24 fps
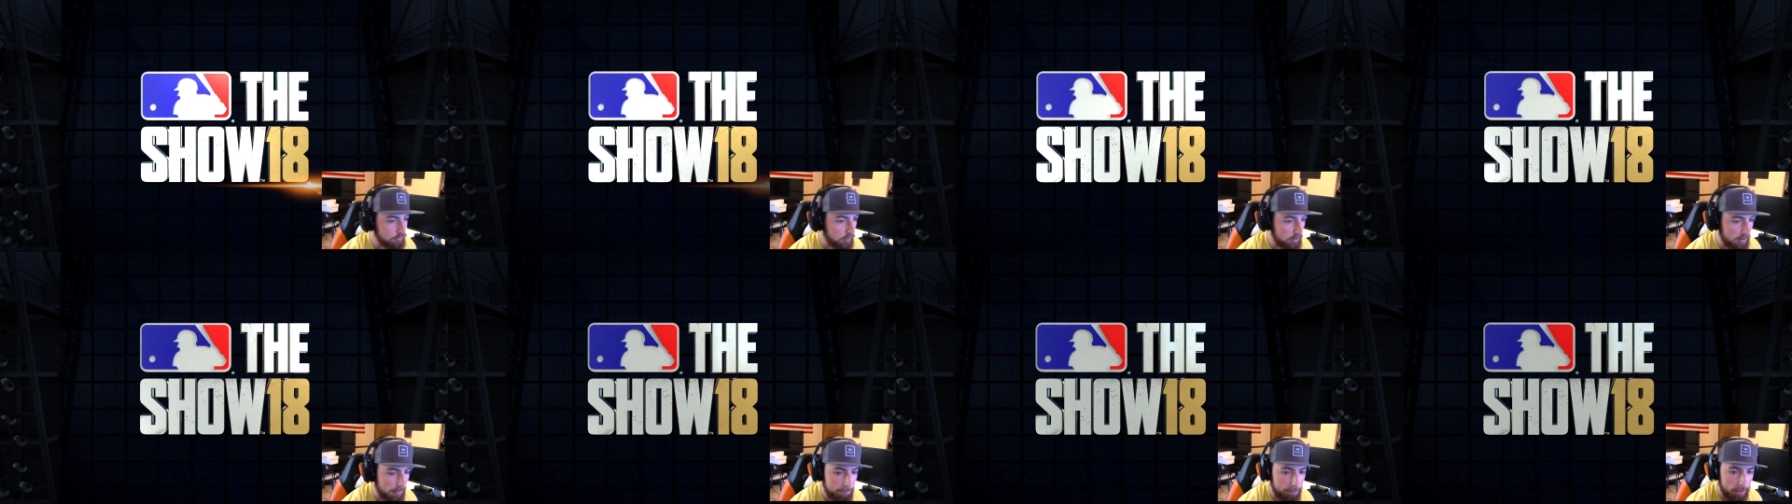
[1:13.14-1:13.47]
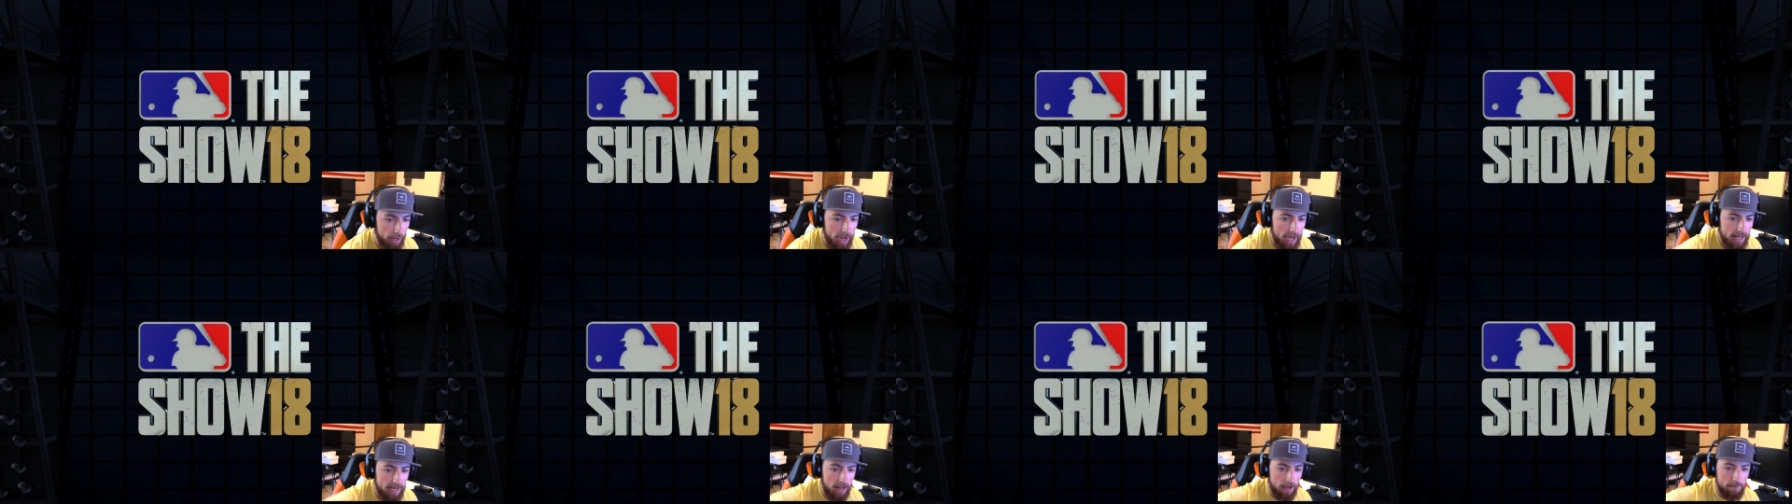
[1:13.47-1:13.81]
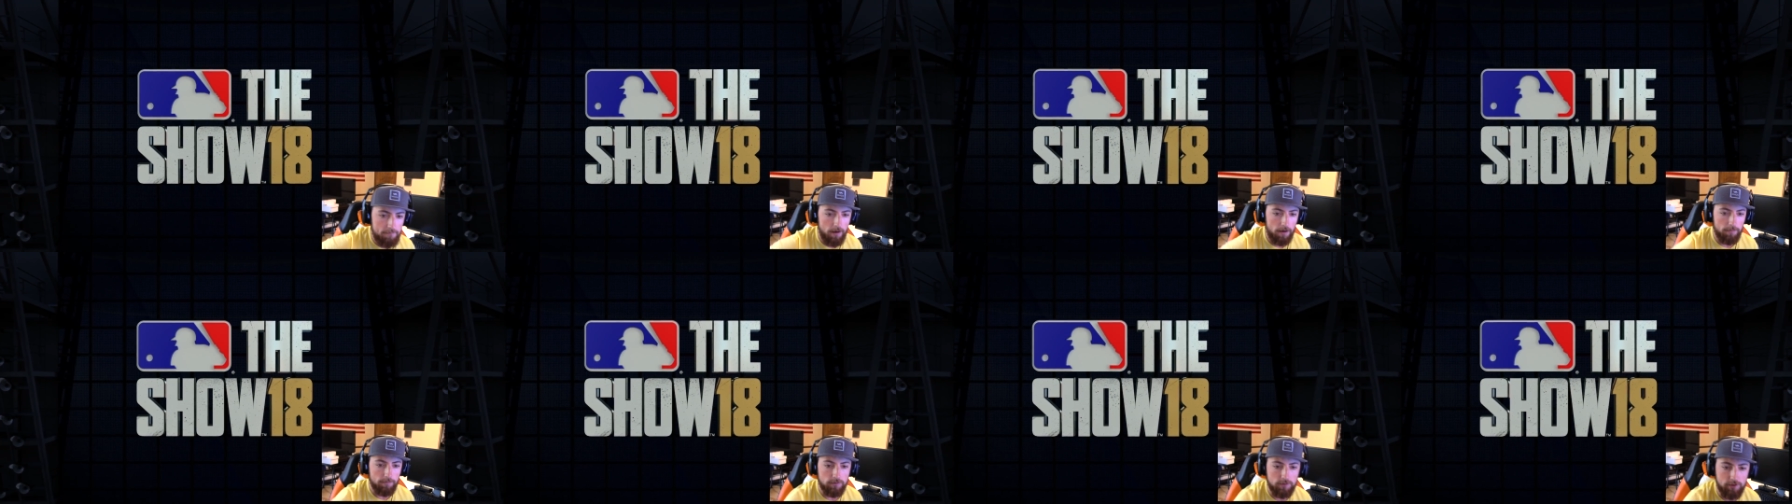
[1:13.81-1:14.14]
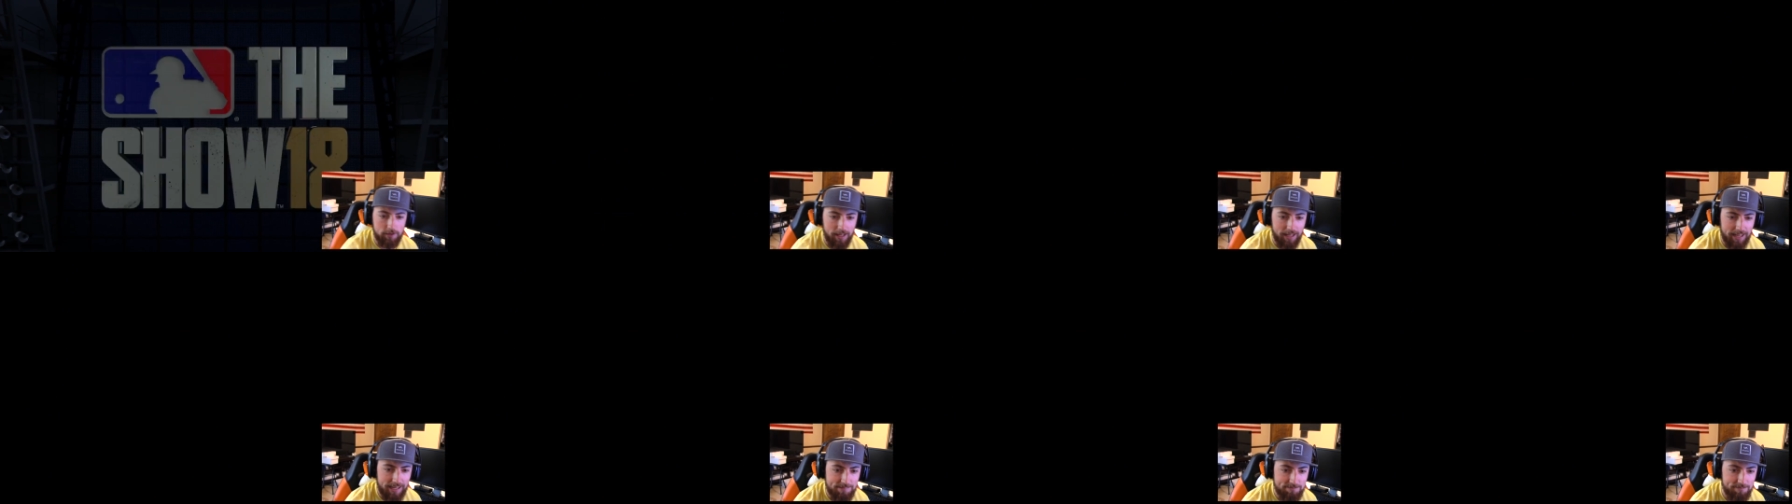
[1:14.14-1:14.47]
looking panda I've ever
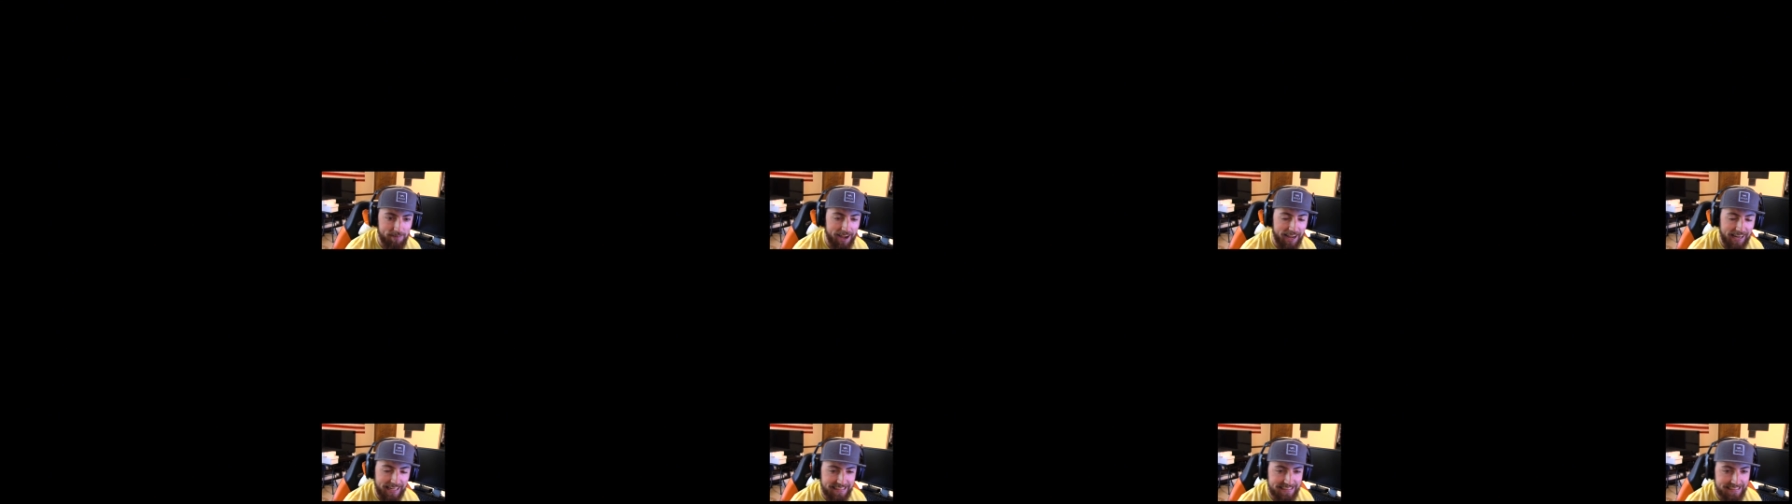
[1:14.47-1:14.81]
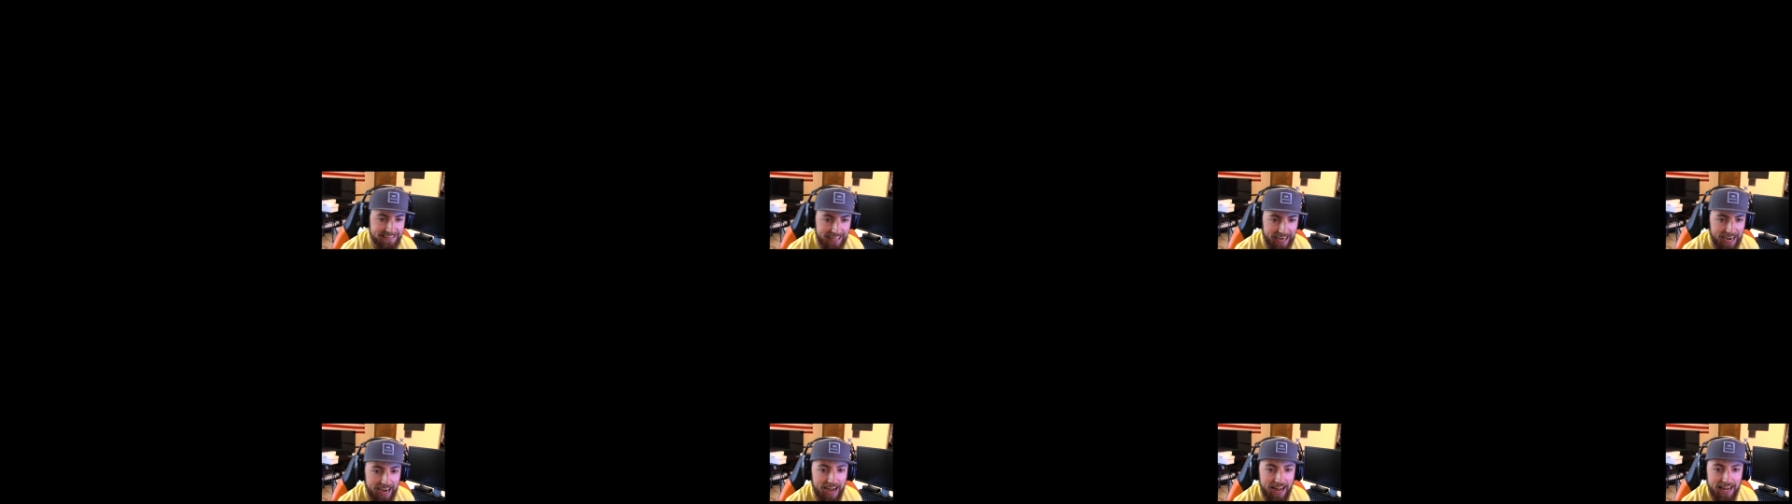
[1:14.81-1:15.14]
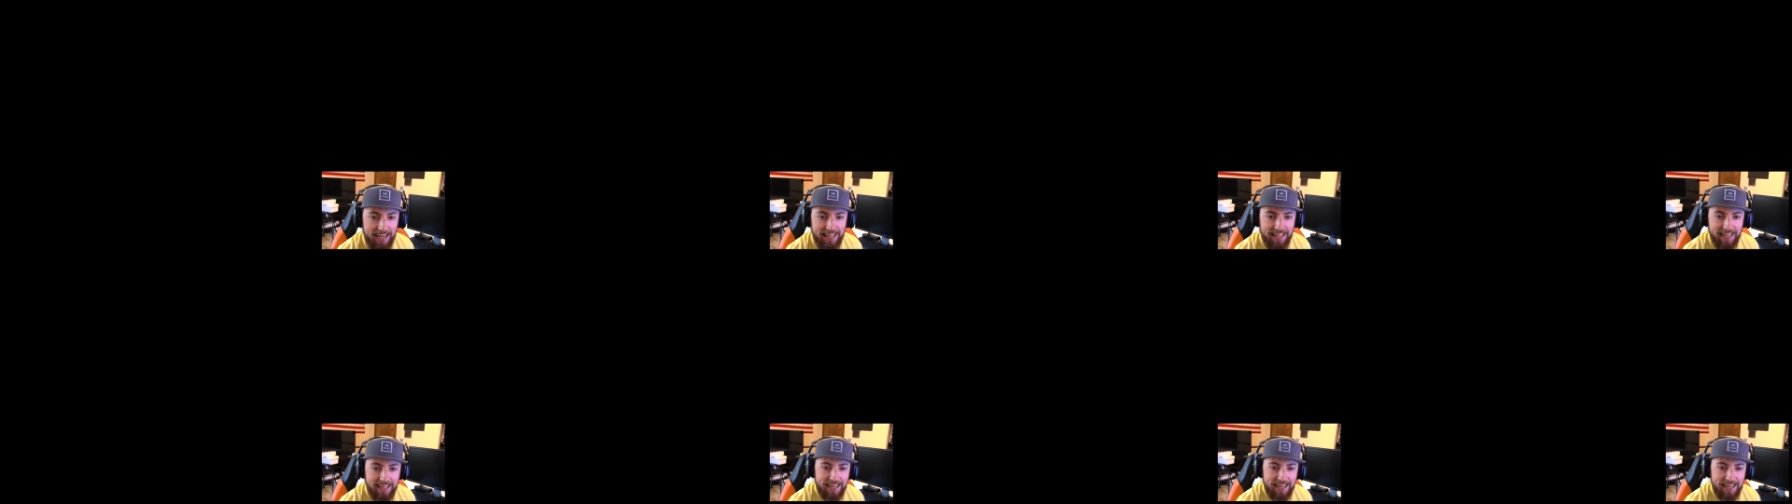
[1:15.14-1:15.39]
seen. My God.